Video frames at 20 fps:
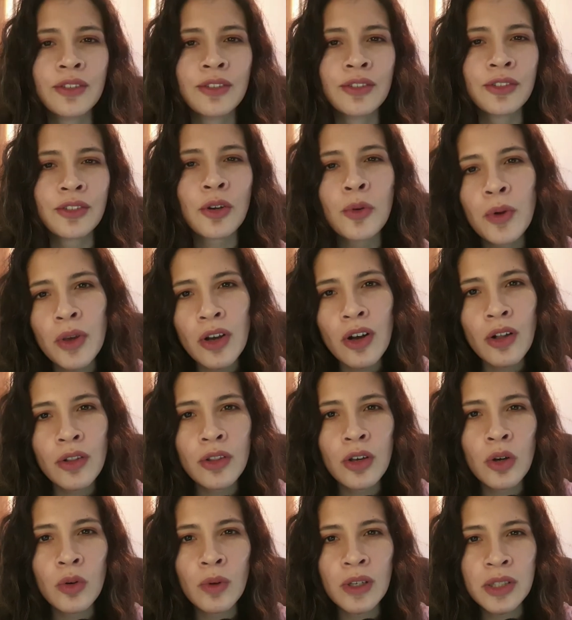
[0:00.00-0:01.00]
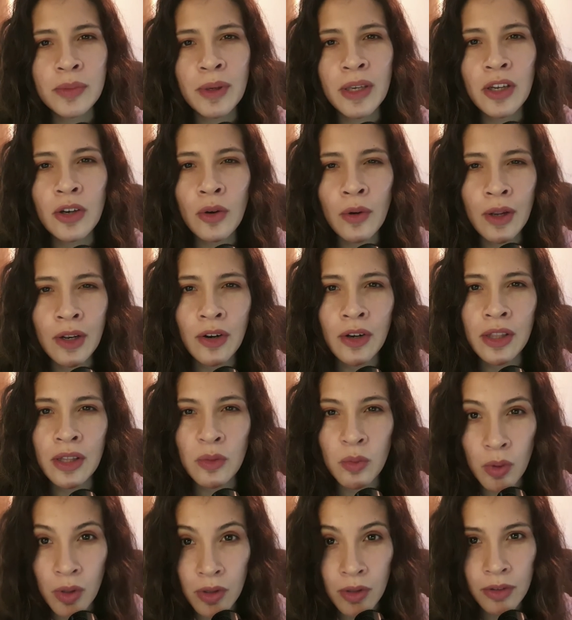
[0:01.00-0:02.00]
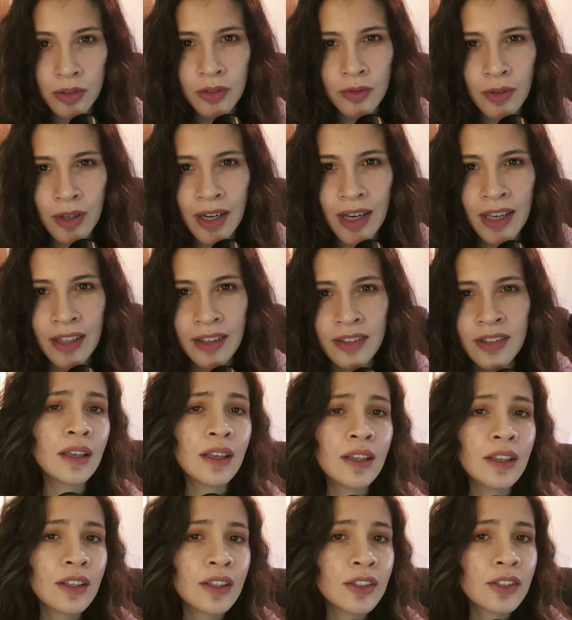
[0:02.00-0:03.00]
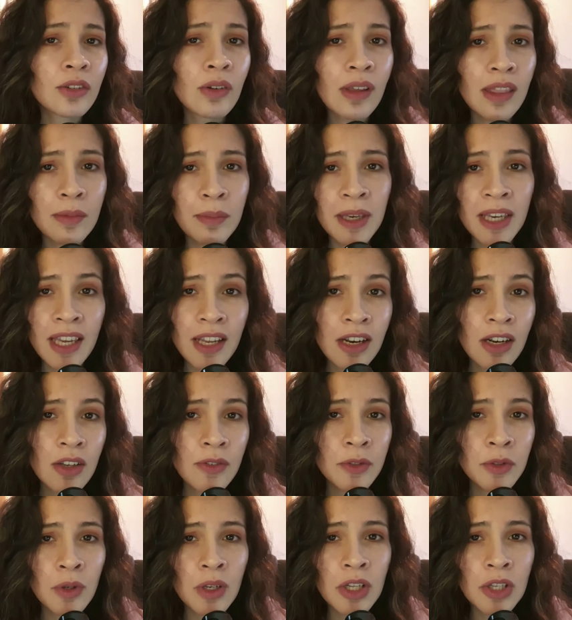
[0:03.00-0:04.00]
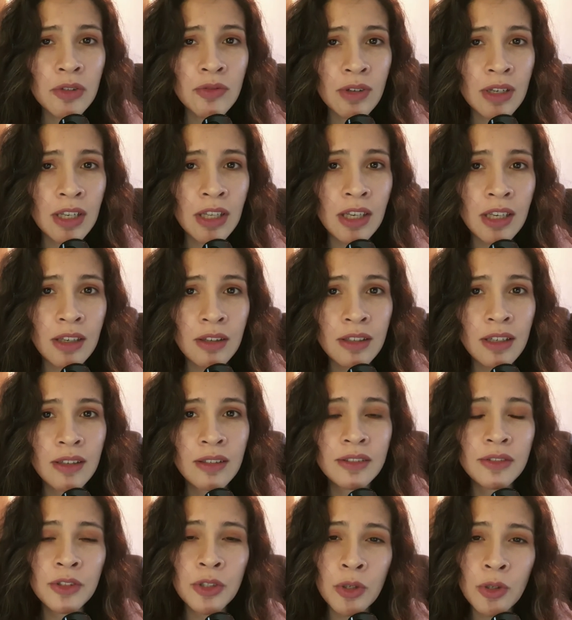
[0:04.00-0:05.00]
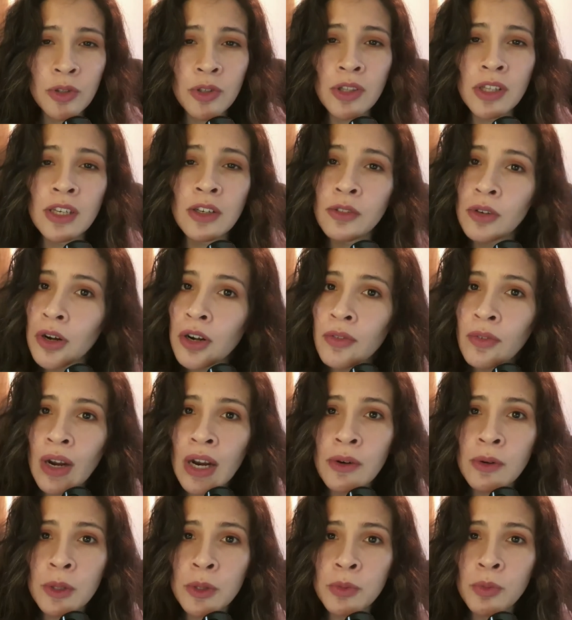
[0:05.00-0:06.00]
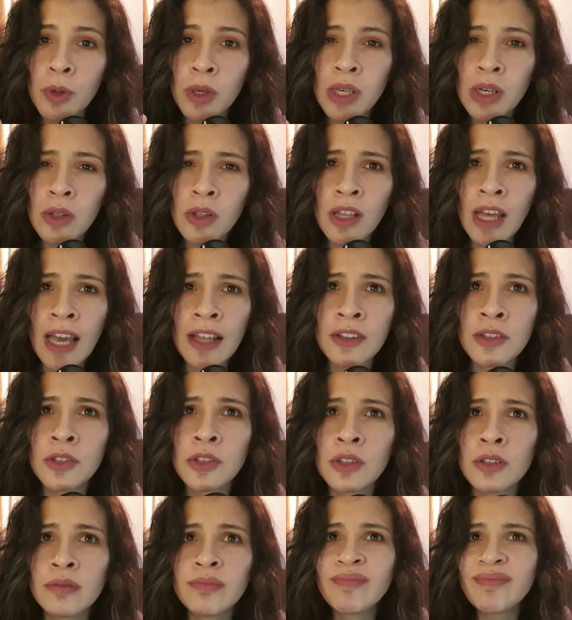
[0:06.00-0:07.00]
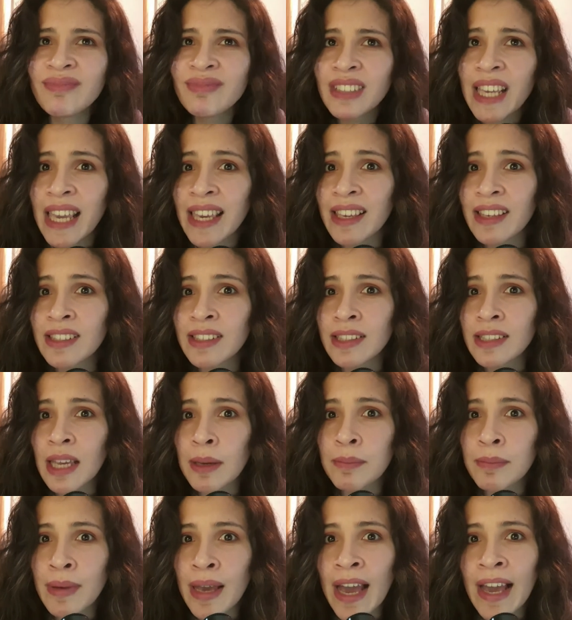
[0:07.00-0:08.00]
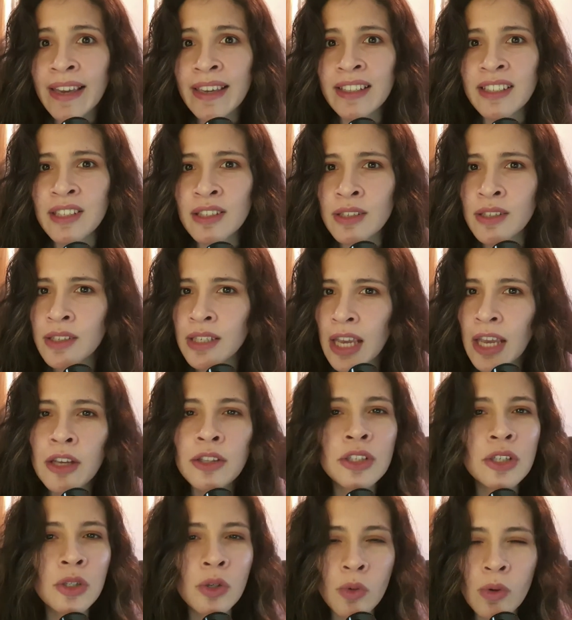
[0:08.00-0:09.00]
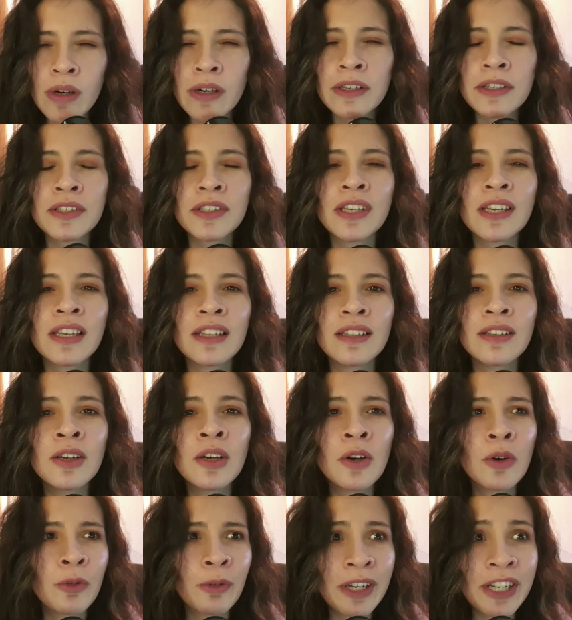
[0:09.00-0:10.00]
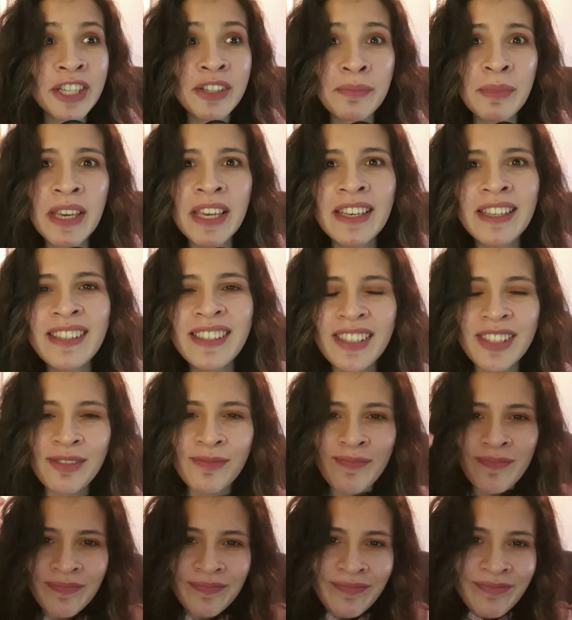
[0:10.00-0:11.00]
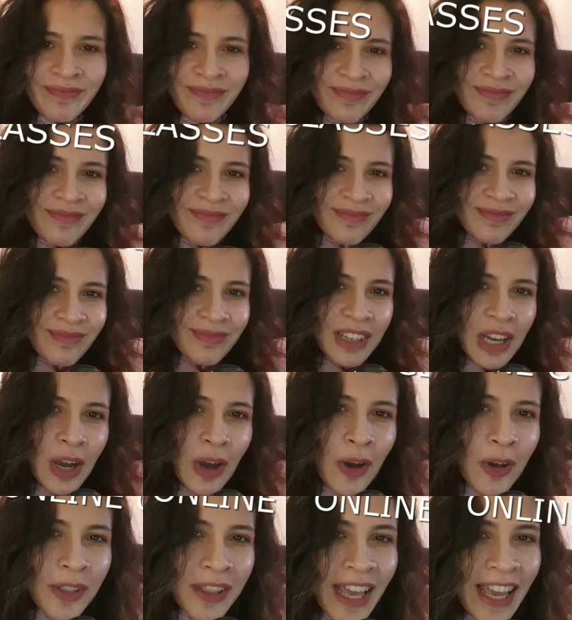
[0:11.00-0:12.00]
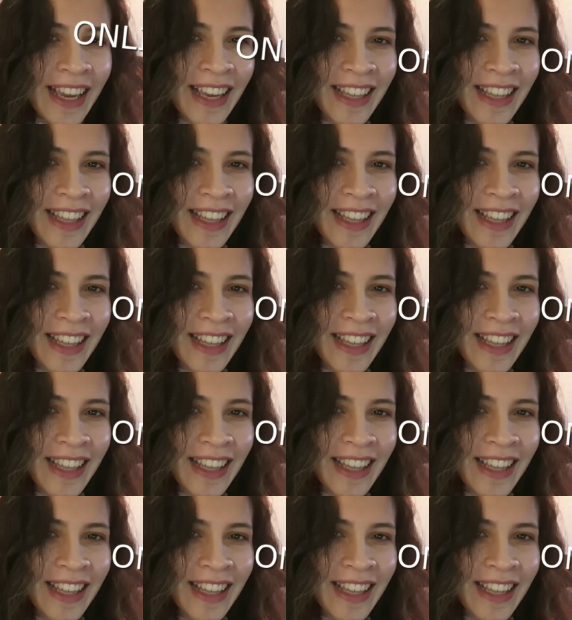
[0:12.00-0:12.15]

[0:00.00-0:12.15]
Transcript: So, we all know what's been going on in the world, right? So, at the beginning of 2020, due to the coronavirus, we all had to take a step back and stay under quarantine, which means online